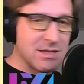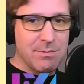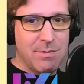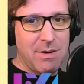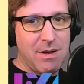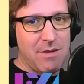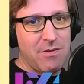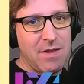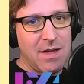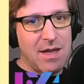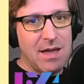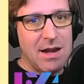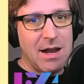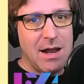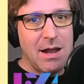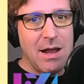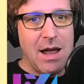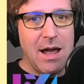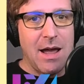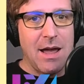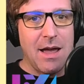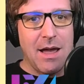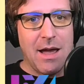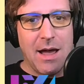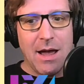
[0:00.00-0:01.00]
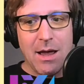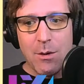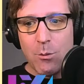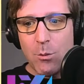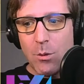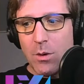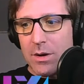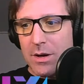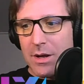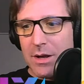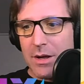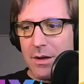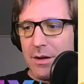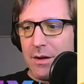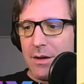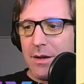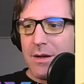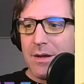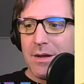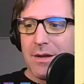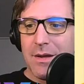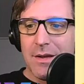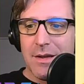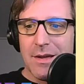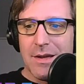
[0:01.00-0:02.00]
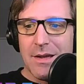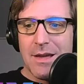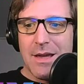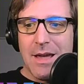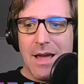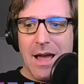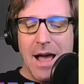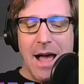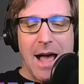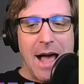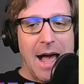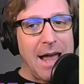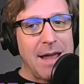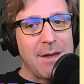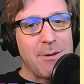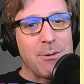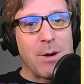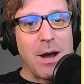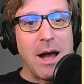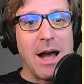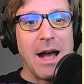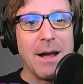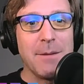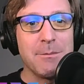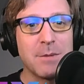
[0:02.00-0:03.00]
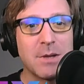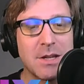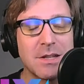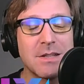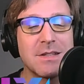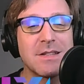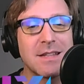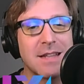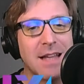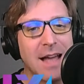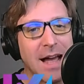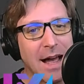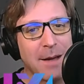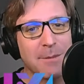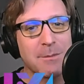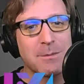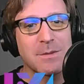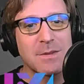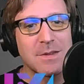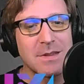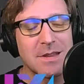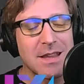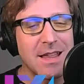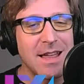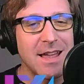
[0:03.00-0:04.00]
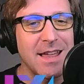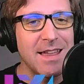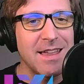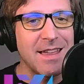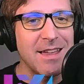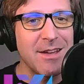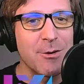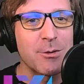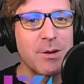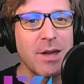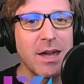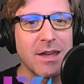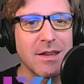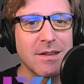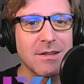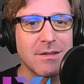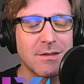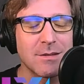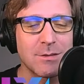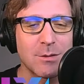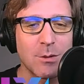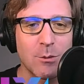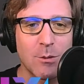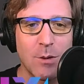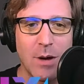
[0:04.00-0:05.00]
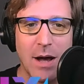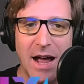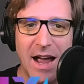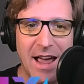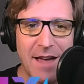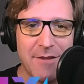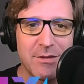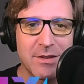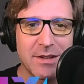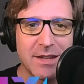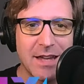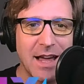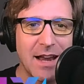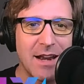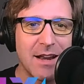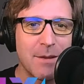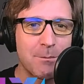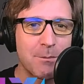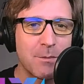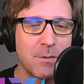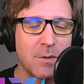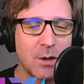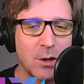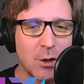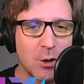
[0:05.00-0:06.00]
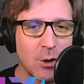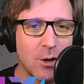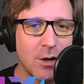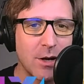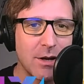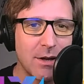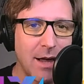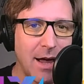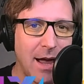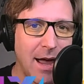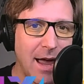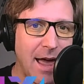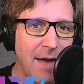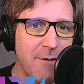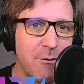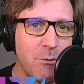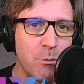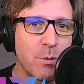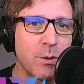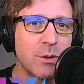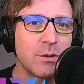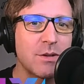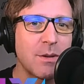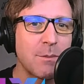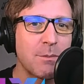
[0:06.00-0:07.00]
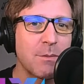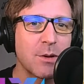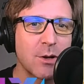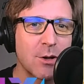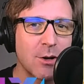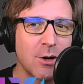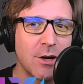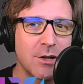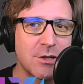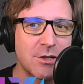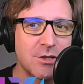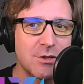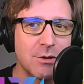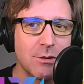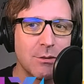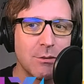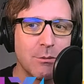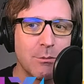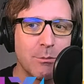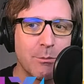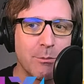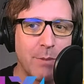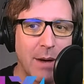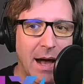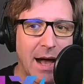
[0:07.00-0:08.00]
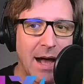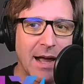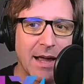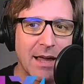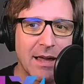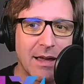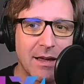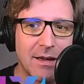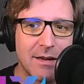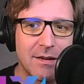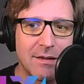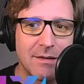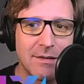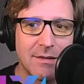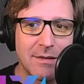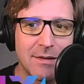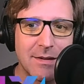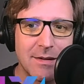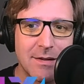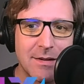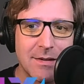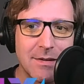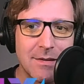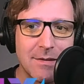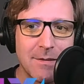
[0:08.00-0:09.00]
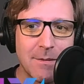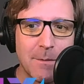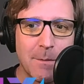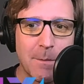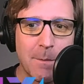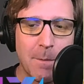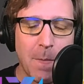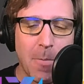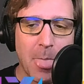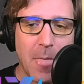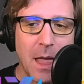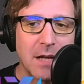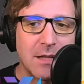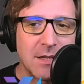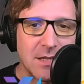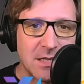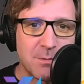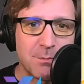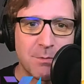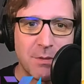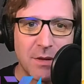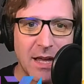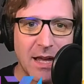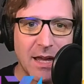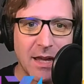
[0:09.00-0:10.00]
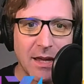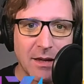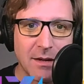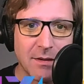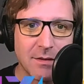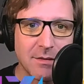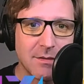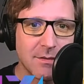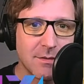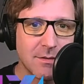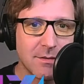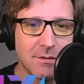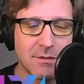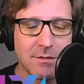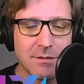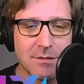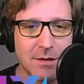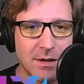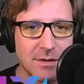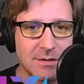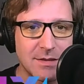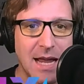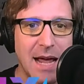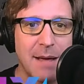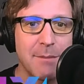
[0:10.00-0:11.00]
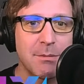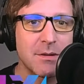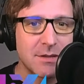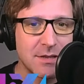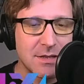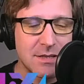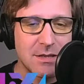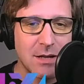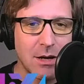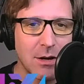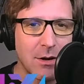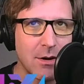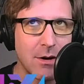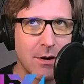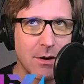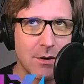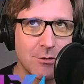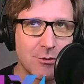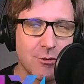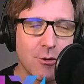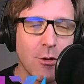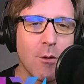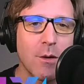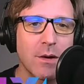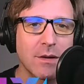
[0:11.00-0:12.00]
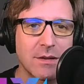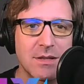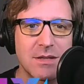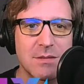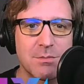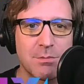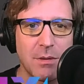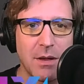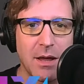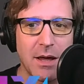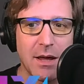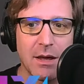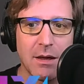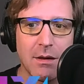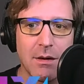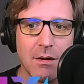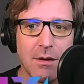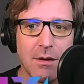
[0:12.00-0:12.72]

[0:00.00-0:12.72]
about that. I wanna. I'm okay. So I haven't got up the courage. I haven't built up the courage to buy a display, a tablet or a drawing display.